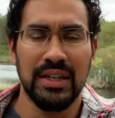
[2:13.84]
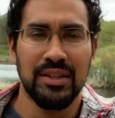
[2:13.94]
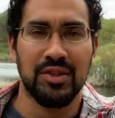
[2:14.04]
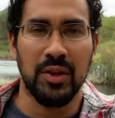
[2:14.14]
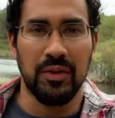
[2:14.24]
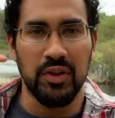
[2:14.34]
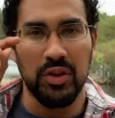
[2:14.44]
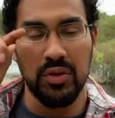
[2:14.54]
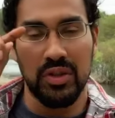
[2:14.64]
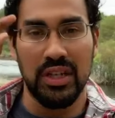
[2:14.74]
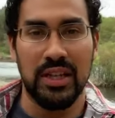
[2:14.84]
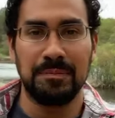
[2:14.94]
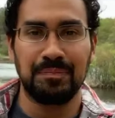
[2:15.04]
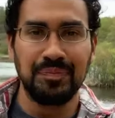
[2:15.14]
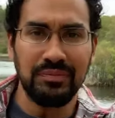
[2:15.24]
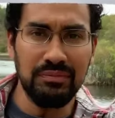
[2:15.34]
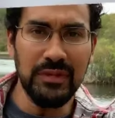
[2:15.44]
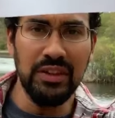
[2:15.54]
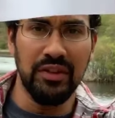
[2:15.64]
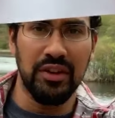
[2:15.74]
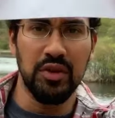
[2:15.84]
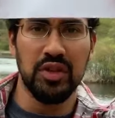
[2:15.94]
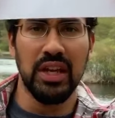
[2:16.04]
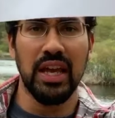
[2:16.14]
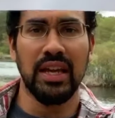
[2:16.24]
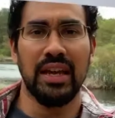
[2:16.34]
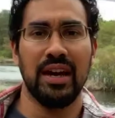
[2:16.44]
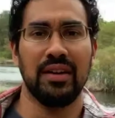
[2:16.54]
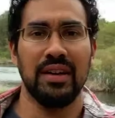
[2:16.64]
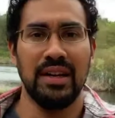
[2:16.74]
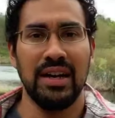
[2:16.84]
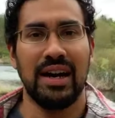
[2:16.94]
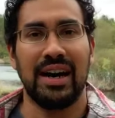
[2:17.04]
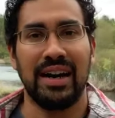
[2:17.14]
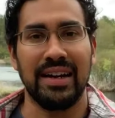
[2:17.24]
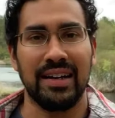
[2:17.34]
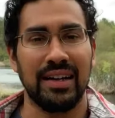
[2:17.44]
So if you do see them, they're usually hanging out in